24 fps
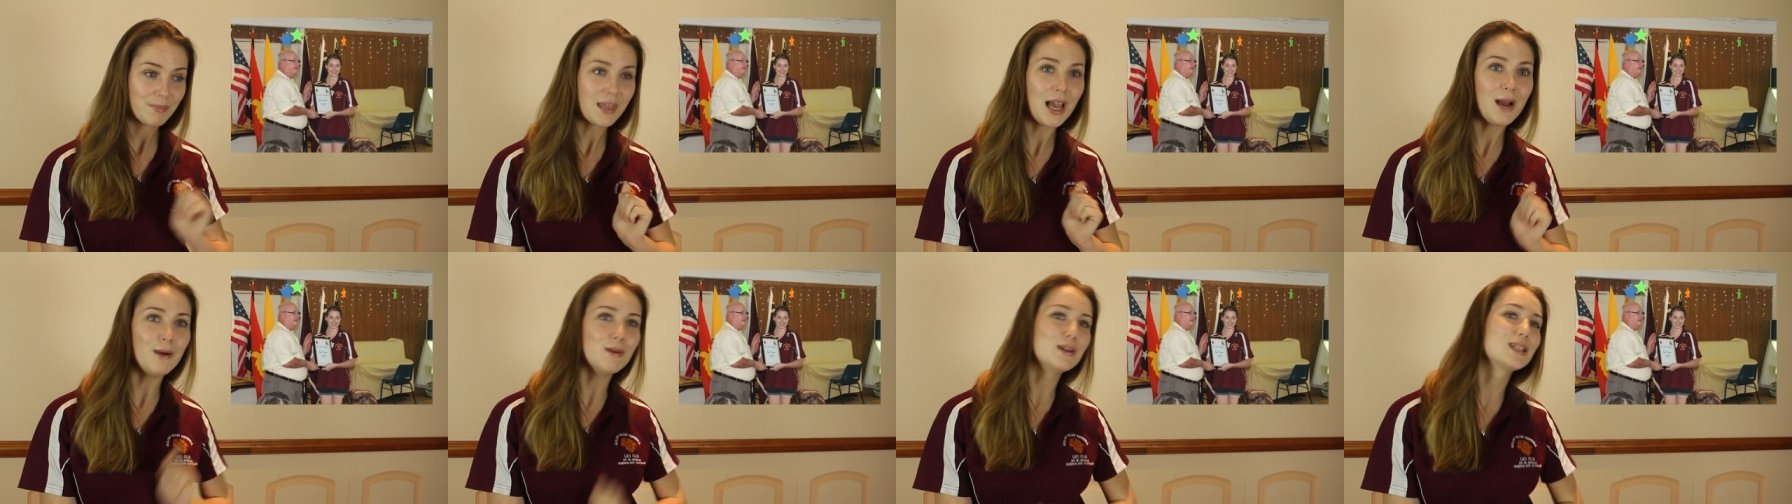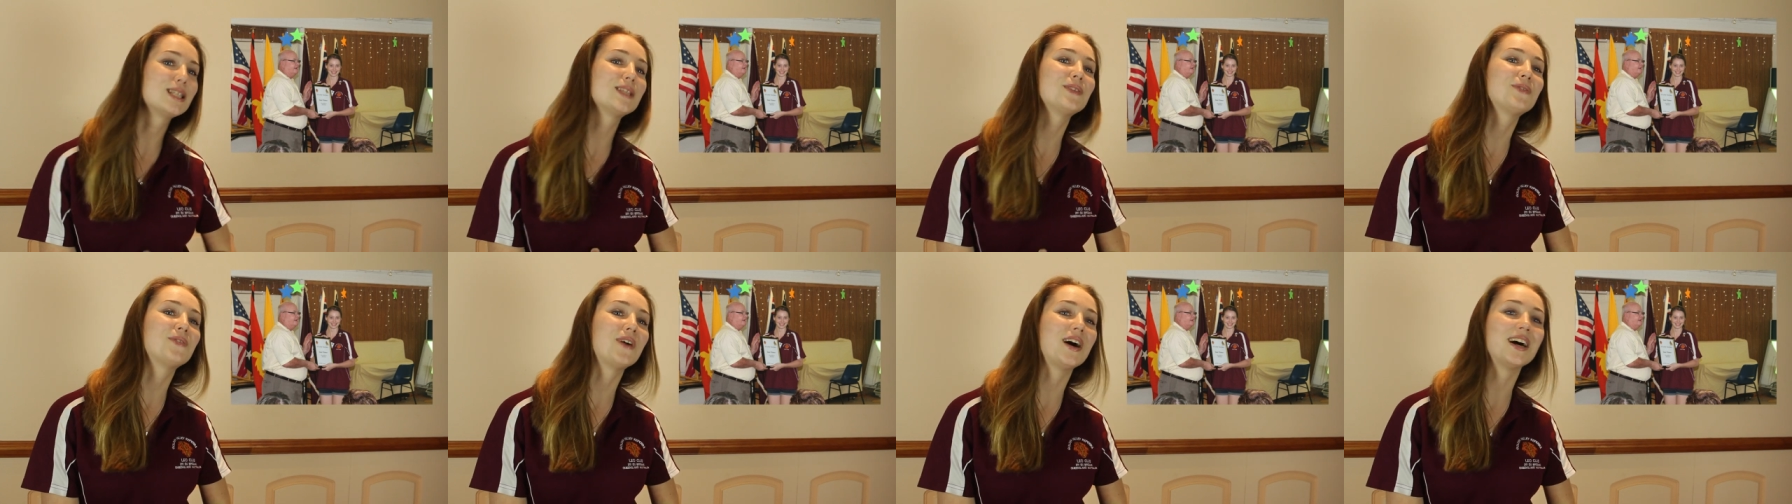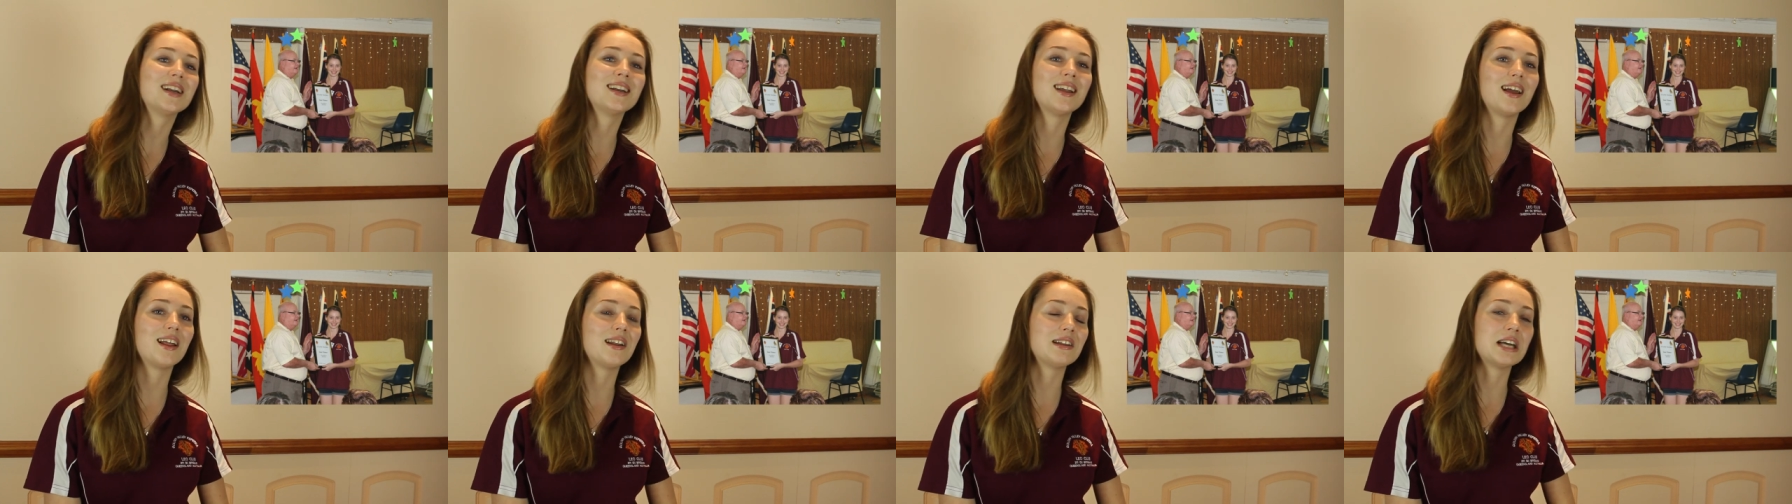that was
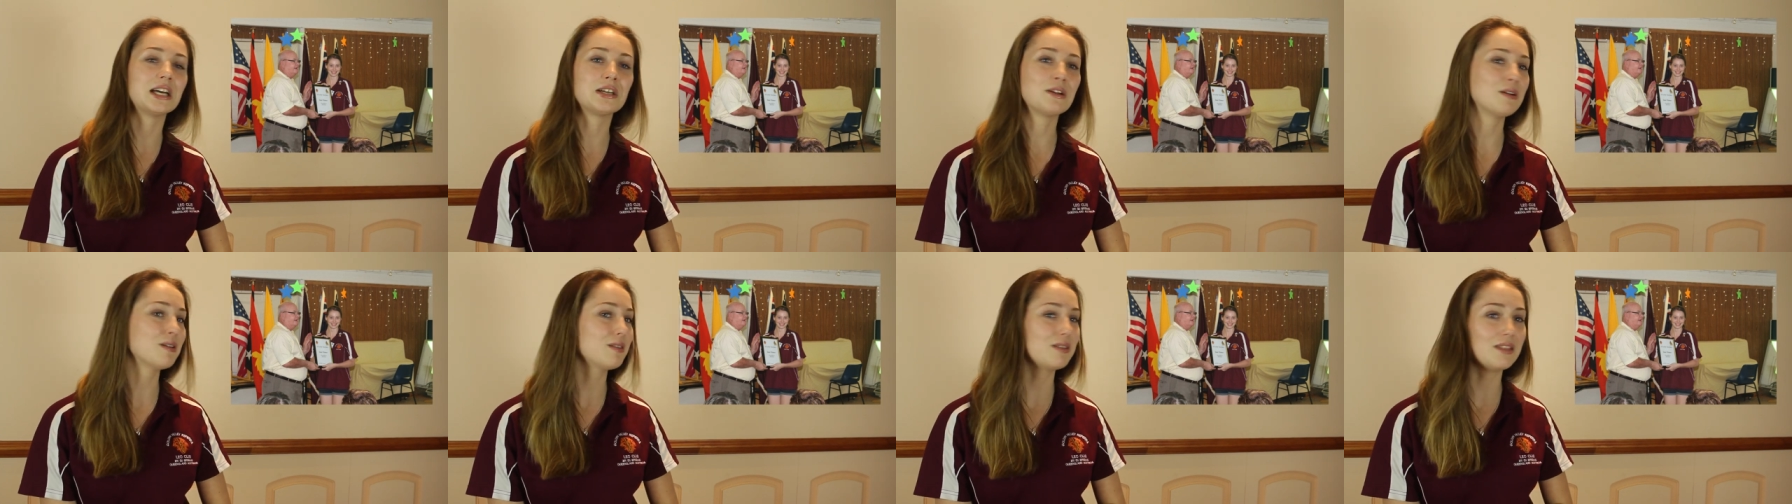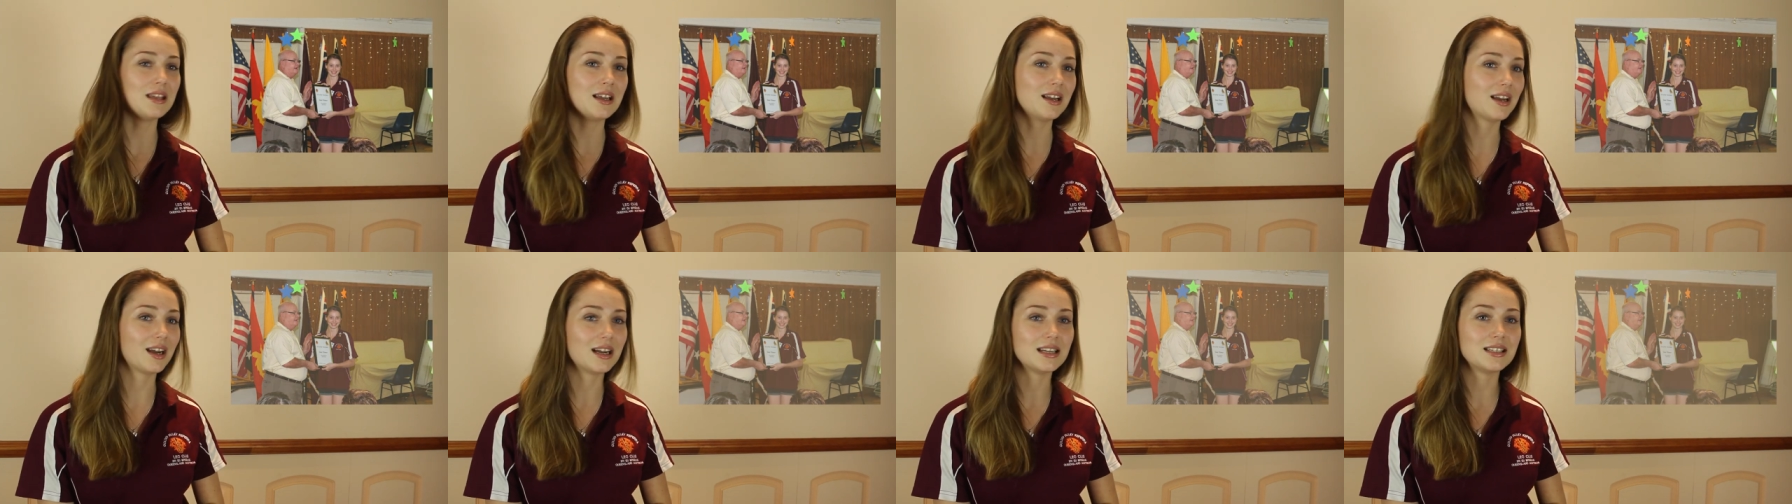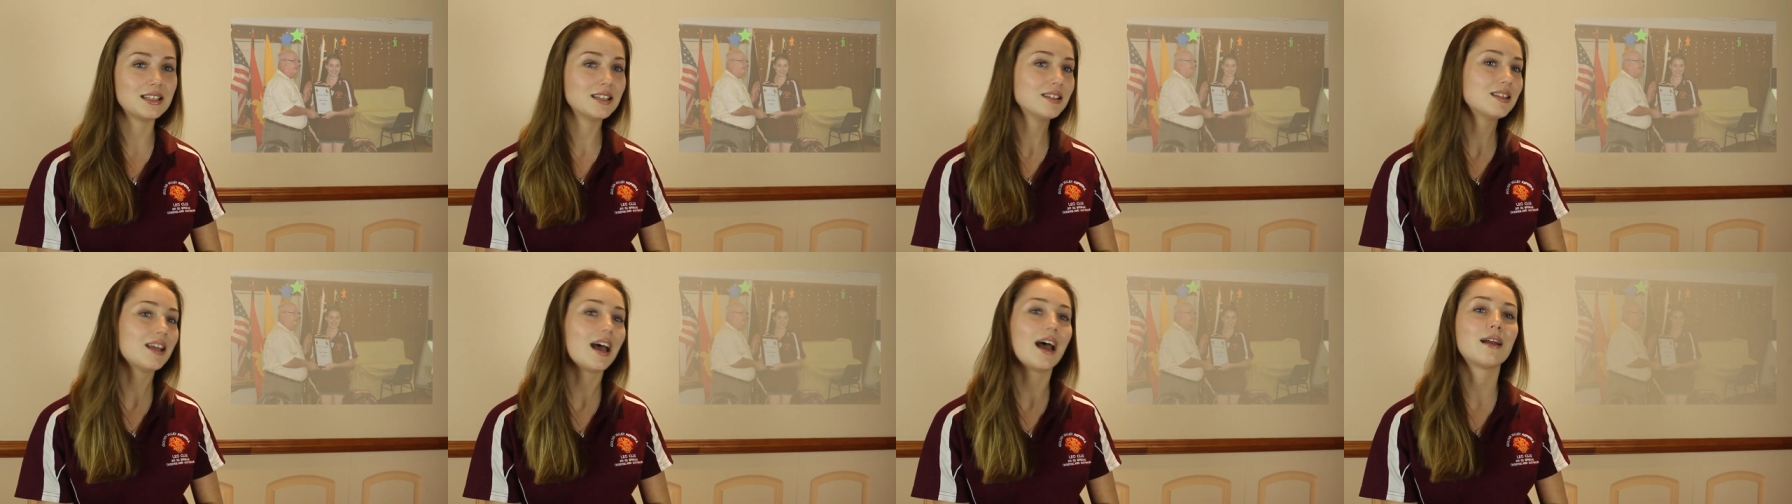fun, and I don't think I
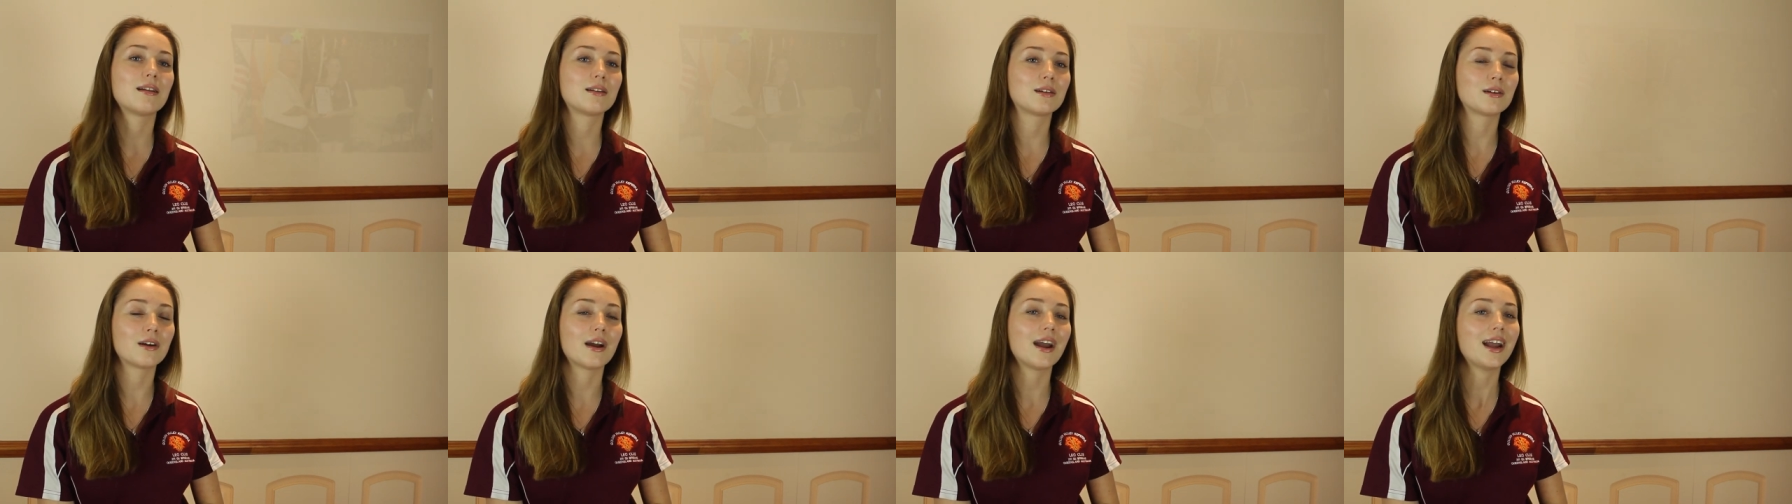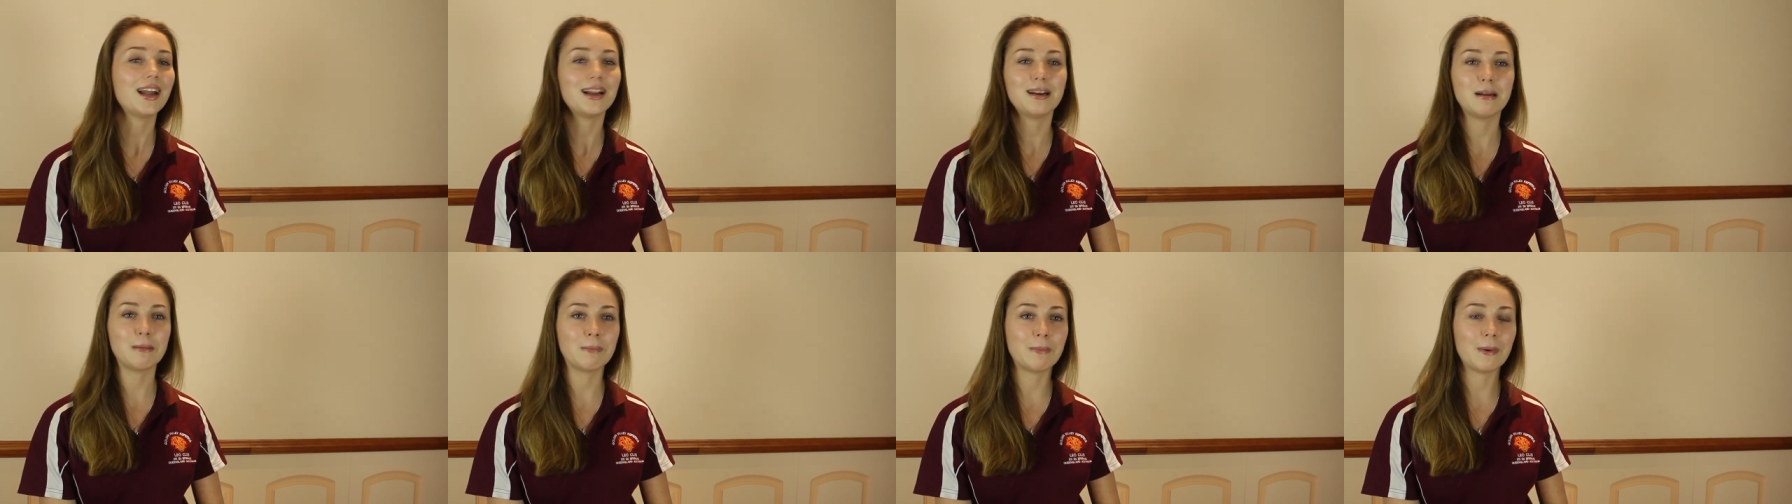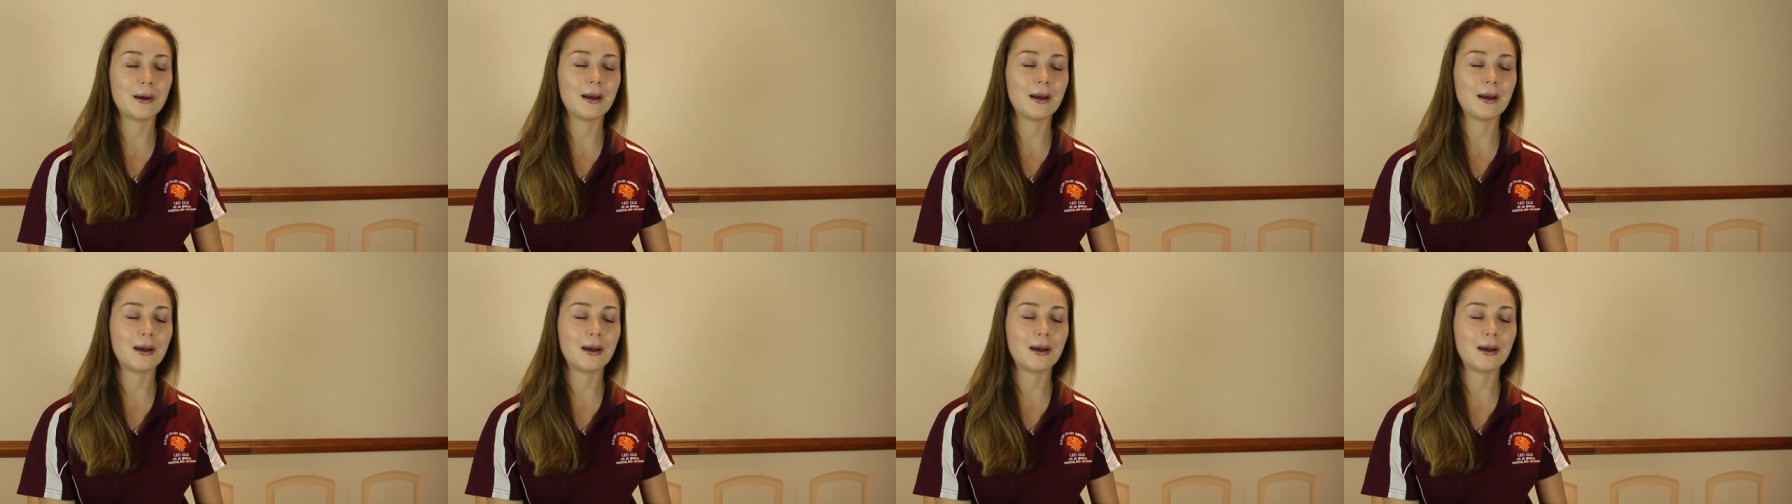did that great,